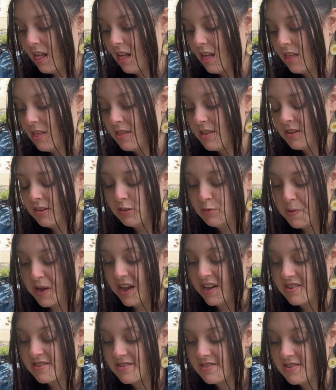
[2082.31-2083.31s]
This
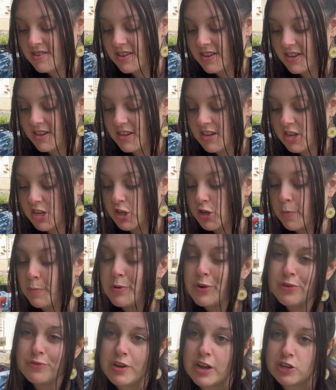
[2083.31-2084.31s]
pattern is
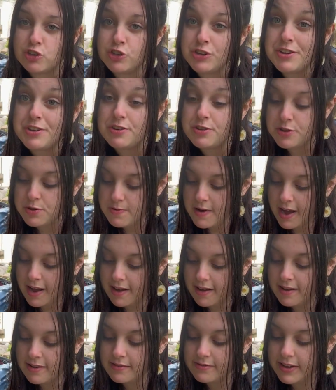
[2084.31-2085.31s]
perfection. You
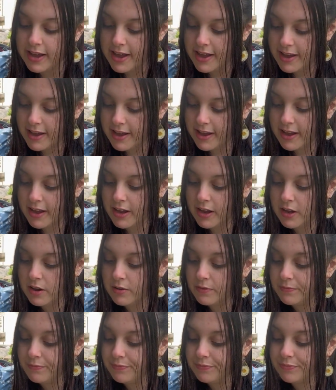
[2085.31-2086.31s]
have
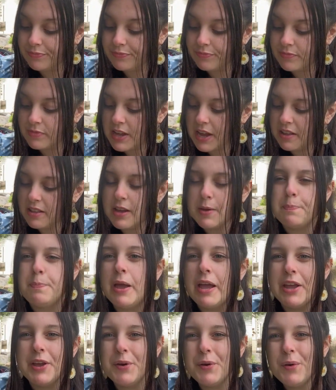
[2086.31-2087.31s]
that like
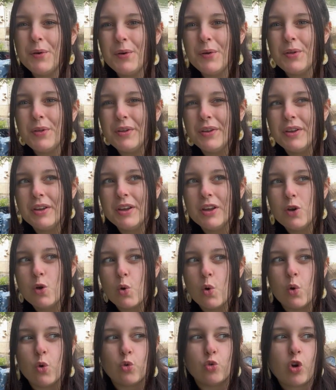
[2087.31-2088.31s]
pale
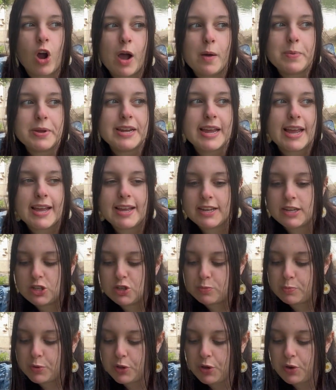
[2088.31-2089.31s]
robin eggs
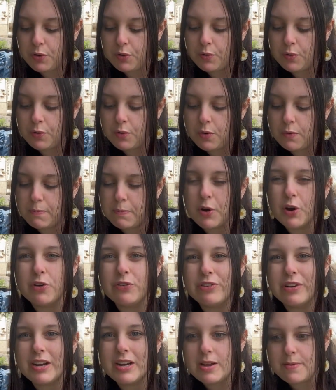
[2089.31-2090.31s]
blue
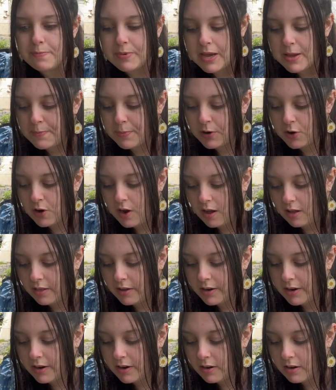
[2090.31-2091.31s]
perforated paper
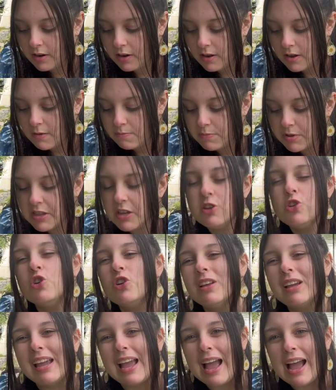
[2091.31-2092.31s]
color, but then you're
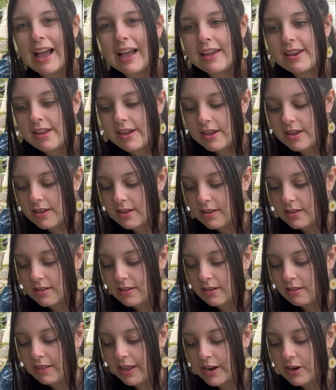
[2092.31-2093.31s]
like adding
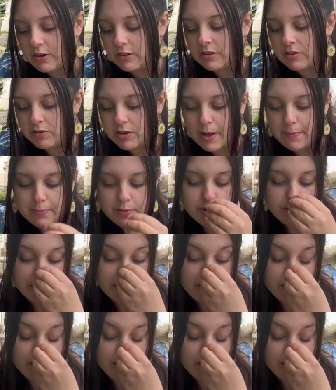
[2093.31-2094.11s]
layers and depth to it.